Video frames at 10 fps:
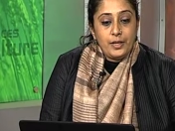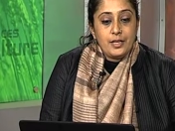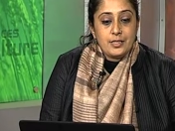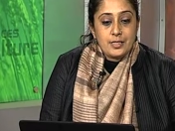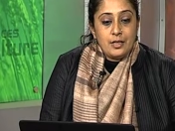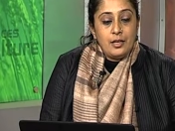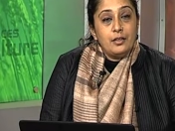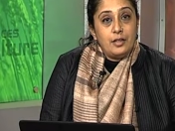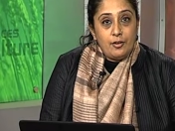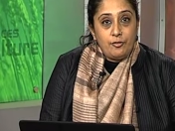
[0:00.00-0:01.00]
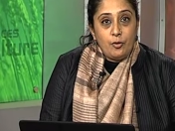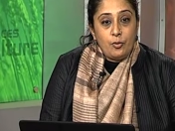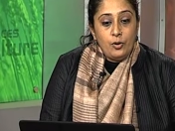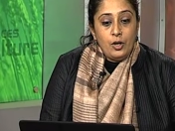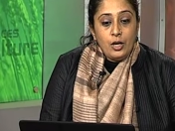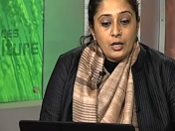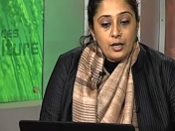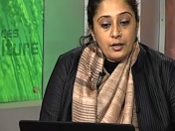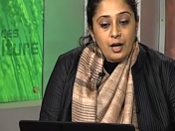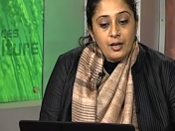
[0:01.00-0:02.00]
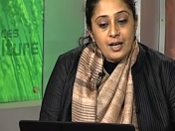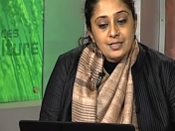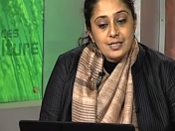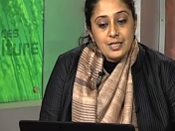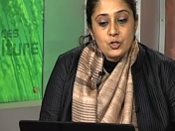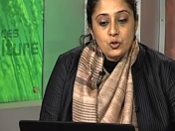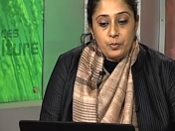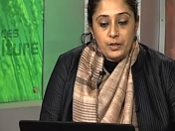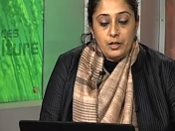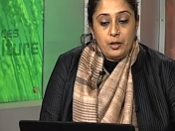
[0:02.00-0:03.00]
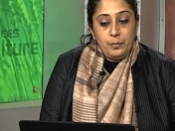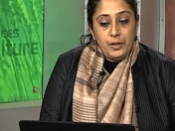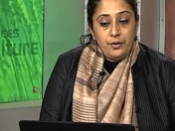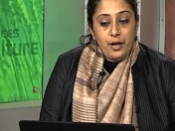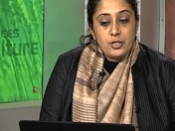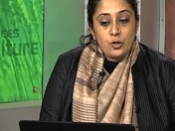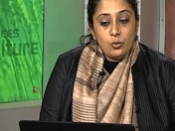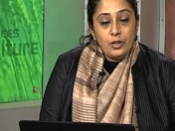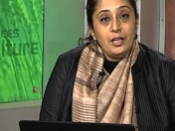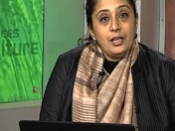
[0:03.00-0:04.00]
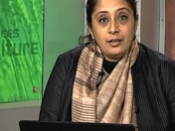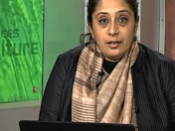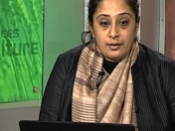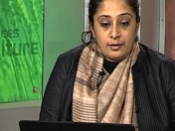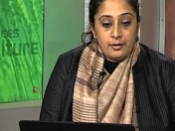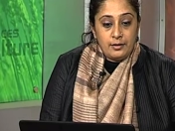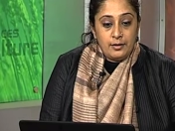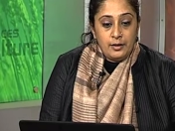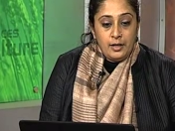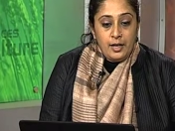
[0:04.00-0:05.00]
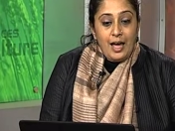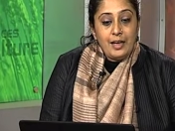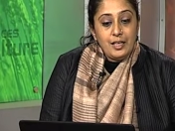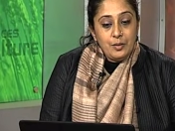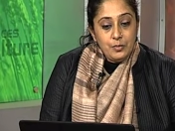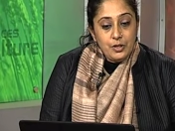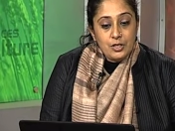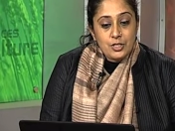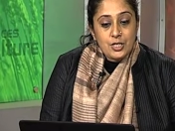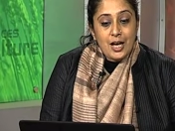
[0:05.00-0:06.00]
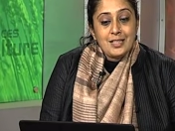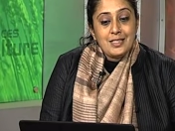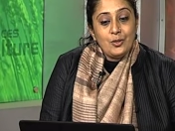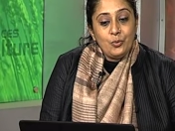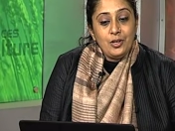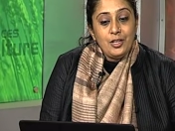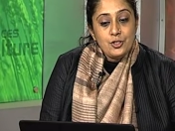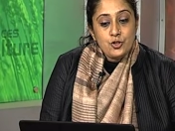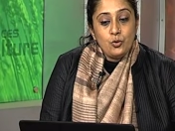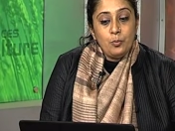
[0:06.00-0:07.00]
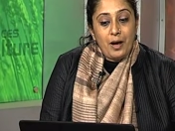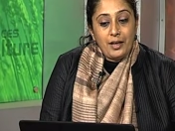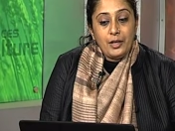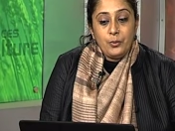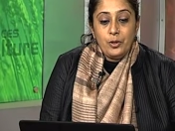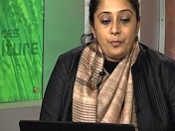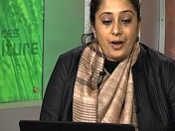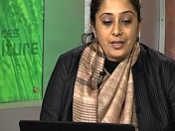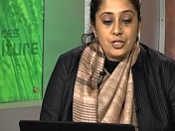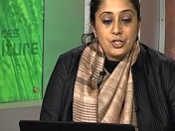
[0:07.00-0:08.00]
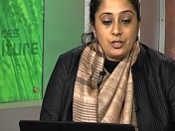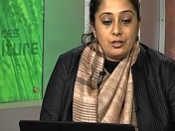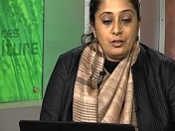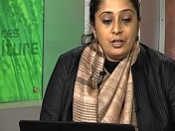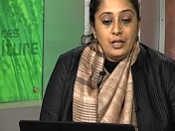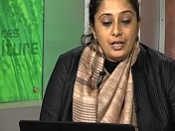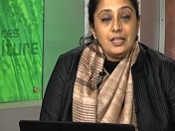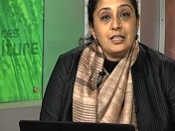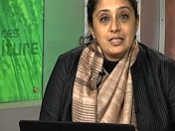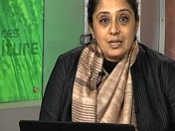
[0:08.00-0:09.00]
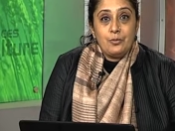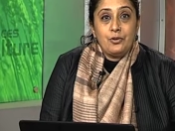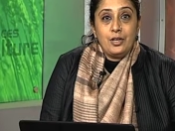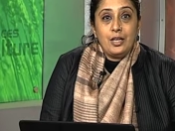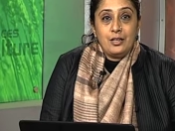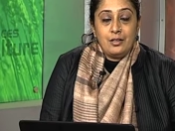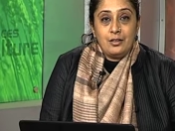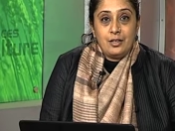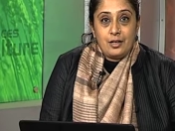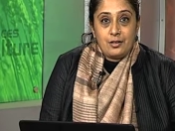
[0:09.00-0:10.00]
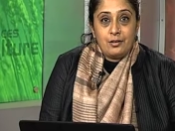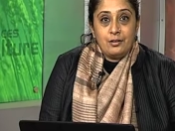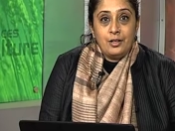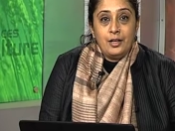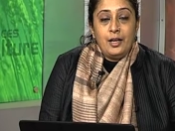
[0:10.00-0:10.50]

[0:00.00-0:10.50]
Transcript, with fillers: plays, therefore, Karnad has ceased to be a playwright only in Kannada and emerged as the only true bilingual practitioner in contemporary Indian theatre.